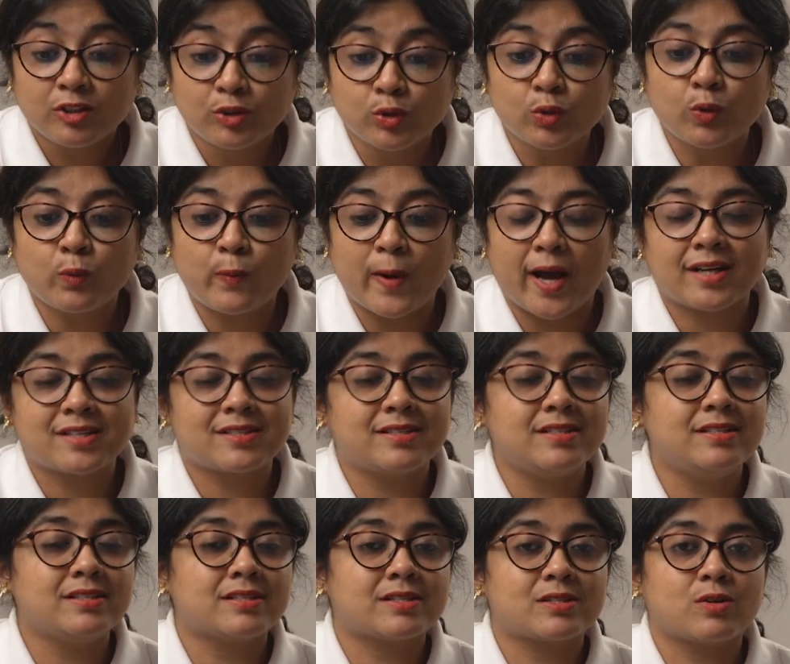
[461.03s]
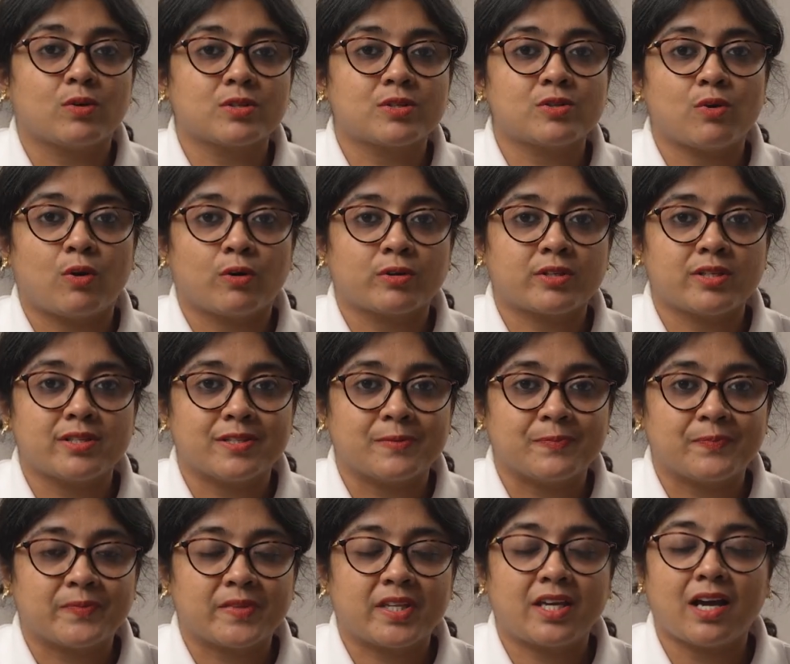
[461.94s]
do vaccines cause
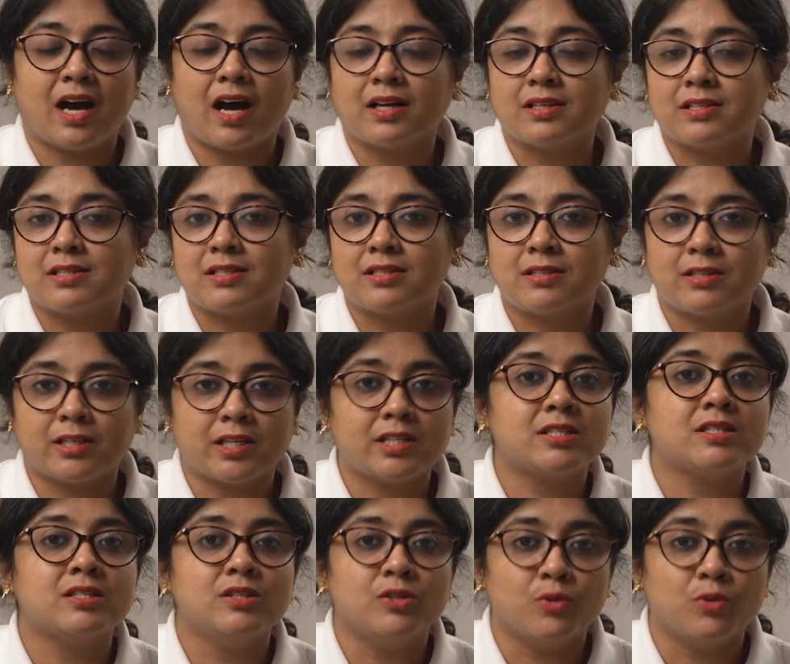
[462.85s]
autism? The answer is